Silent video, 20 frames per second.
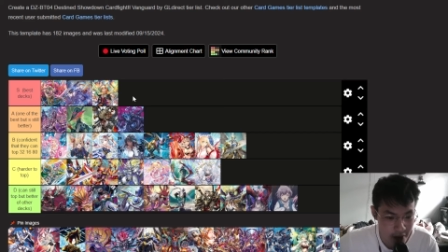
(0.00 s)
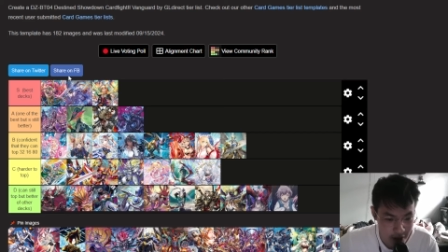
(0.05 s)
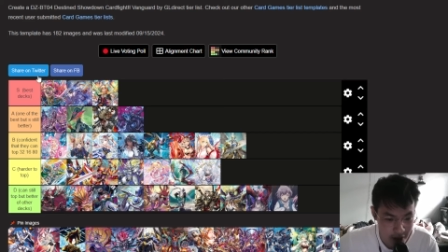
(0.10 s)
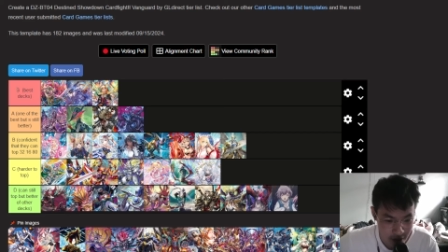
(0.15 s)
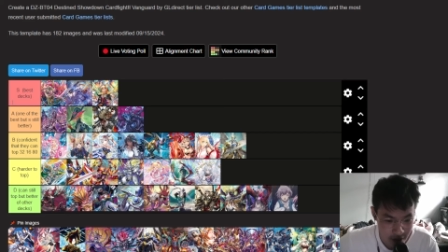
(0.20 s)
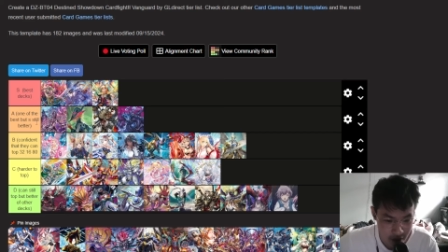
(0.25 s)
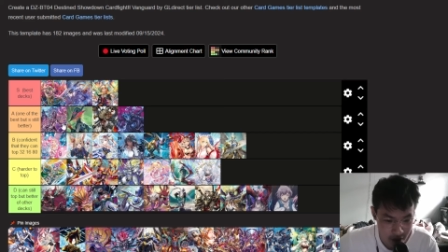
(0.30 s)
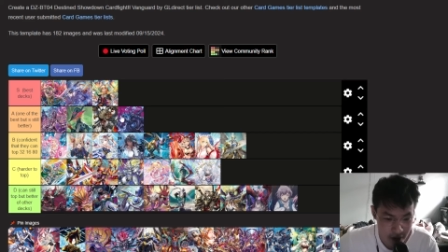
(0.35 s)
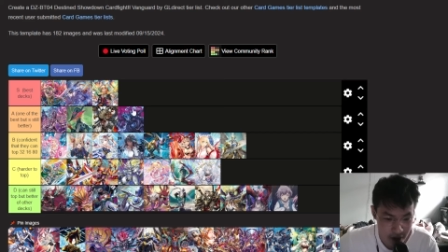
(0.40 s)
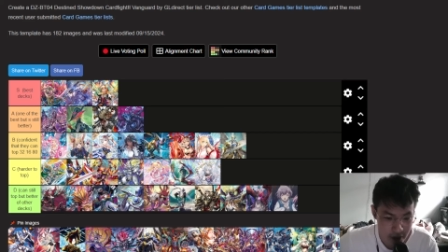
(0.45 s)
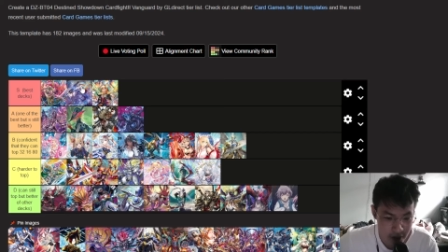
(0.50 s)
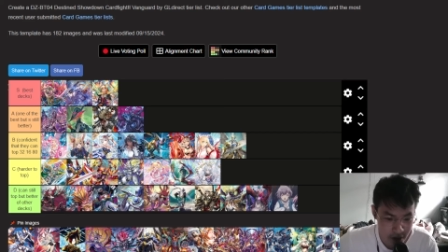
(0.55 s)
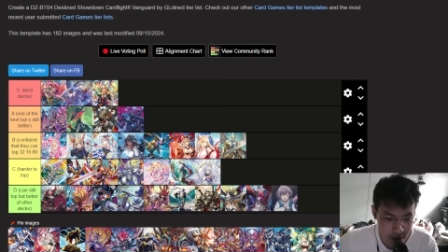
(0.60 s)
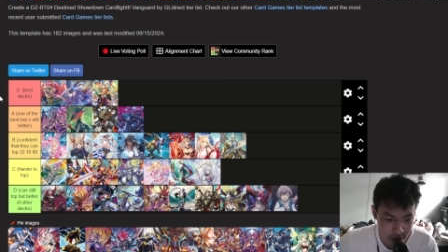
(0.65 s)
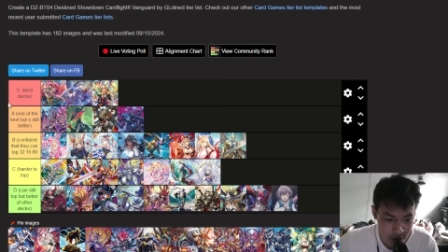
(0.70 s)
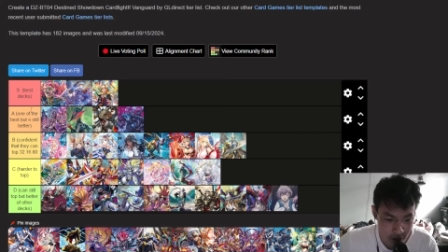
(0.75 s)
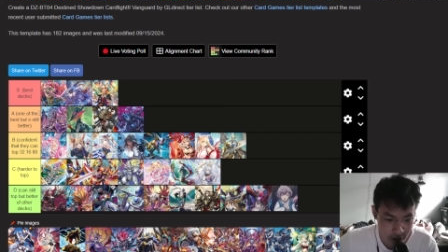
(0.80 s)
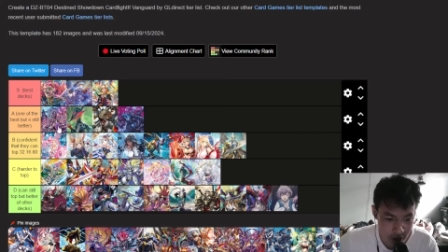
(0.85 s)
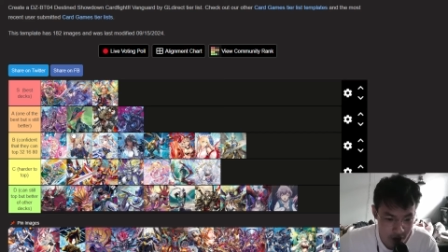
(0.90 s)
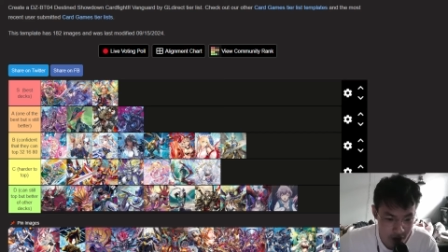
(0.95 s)
higher tier
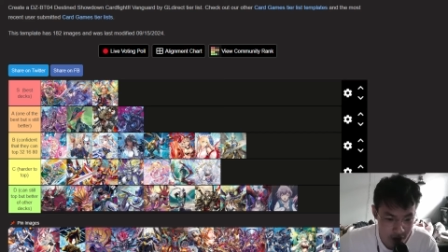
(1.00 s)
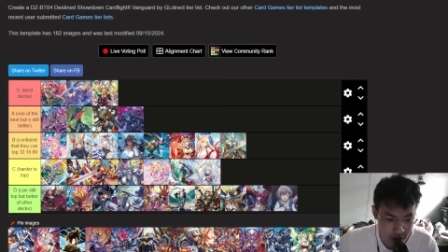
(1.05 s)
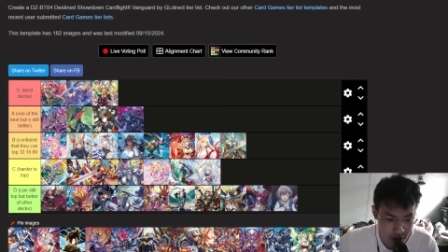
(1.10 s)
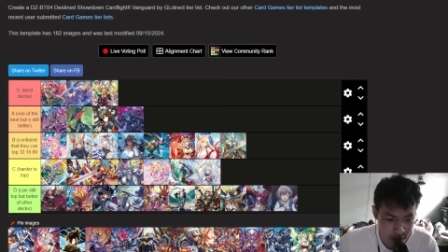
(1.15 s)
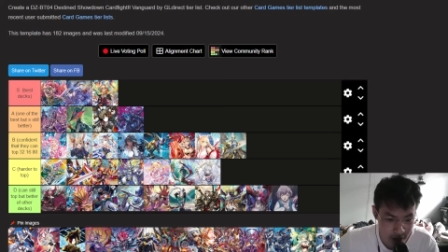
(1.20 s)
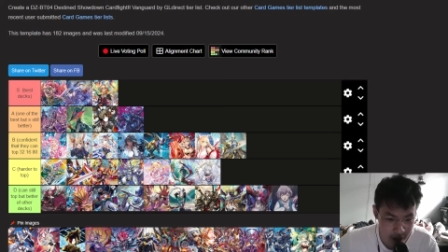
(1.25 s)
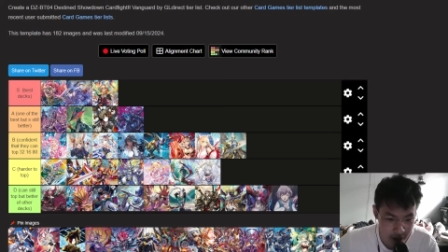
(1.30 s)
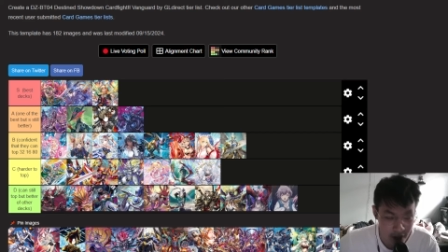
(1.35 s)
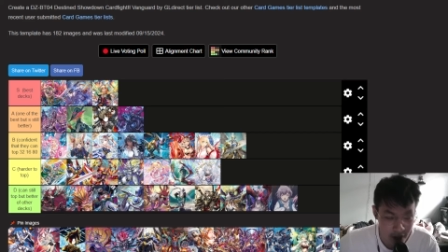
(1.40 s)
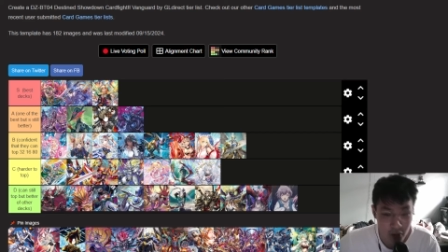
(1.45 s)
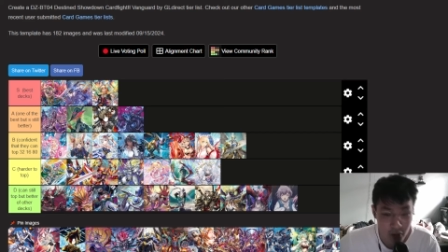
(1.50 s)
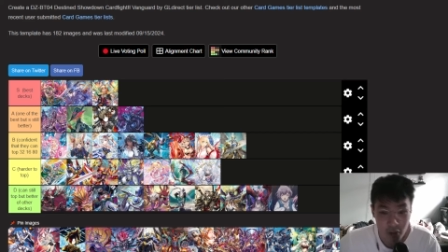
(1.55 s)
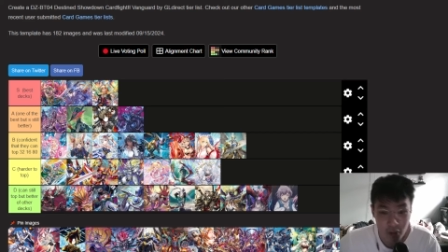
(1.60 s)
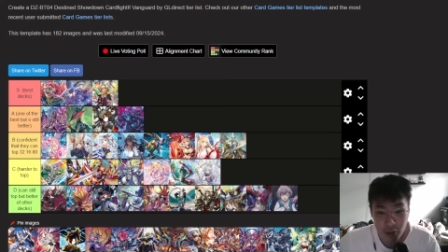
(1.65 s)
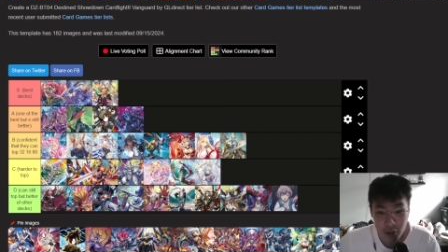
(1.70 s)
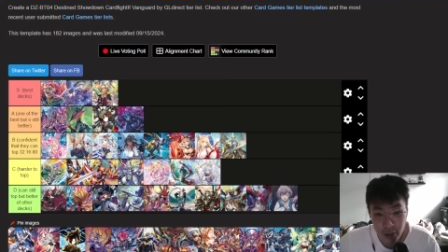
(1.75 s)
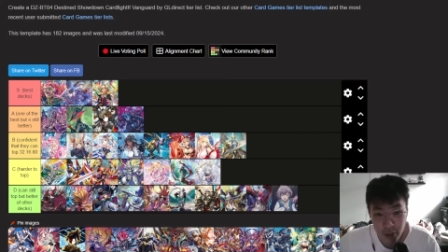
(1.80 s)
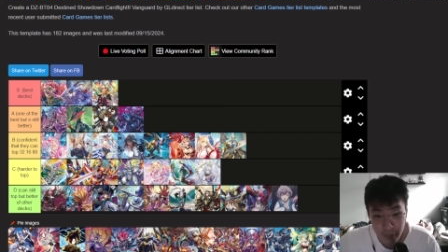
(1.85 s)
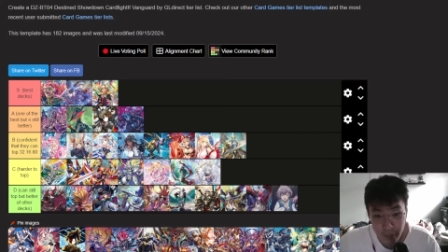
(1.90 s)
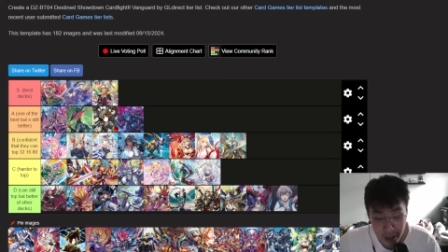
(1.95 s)
ones, and it also
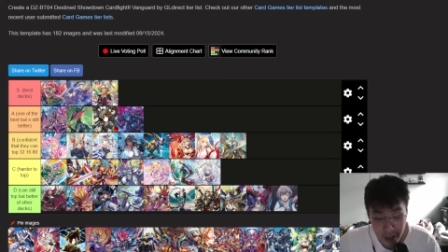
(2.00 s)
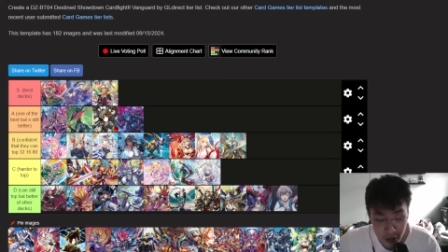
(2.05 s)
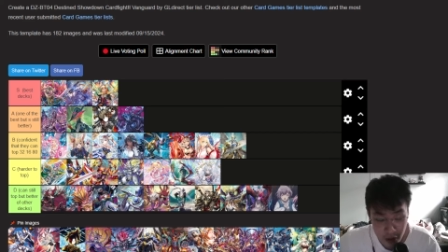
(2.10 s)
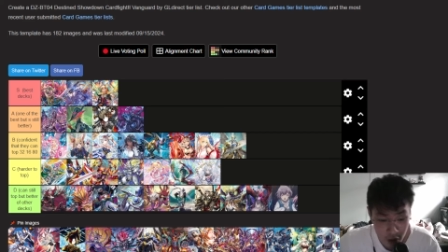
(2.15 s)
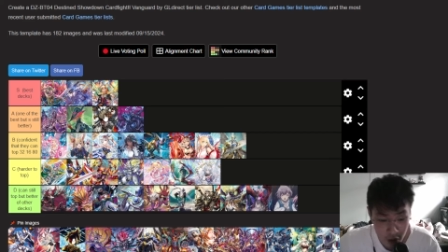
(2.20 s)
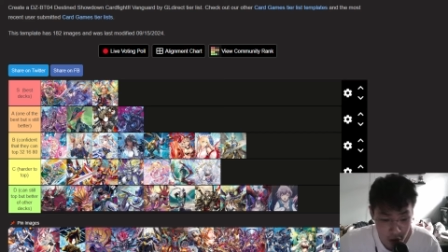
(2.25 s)
depends on